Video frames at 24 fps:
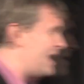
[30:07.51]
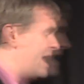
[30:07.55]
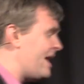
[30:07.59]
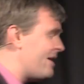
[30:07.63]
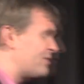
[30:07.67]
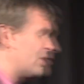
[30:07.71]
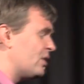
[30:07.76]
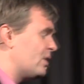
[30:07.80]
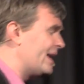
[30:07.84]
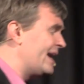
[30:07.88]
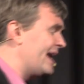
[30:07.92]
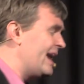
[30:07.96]

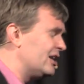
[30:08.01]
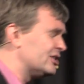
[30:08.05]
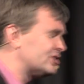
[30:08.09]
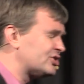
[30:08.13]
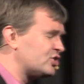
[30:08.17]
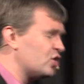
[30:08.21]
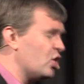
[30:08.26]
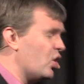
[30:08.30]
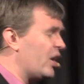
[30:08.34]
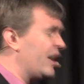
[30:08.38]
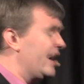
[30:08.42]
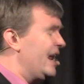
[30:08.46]
everyone else,
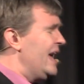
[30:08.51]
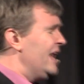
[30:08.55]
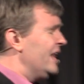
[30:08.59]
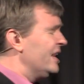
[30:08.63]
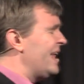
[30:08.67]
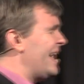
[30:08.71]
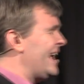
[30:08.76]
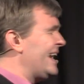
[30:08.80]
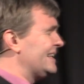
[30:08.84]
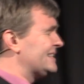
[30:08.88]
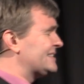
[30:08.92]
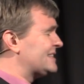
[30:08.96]
Lord,
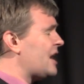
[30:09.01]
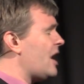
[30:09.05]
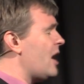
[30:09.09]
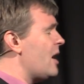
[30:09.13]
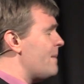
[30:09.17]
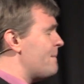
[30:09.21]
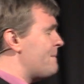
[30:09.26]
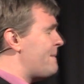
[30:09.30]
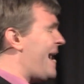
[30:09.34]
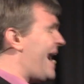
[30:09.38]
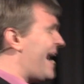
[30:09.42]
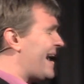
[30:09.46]
let us
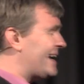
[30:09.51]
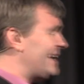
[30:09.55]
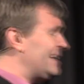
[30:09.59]
come back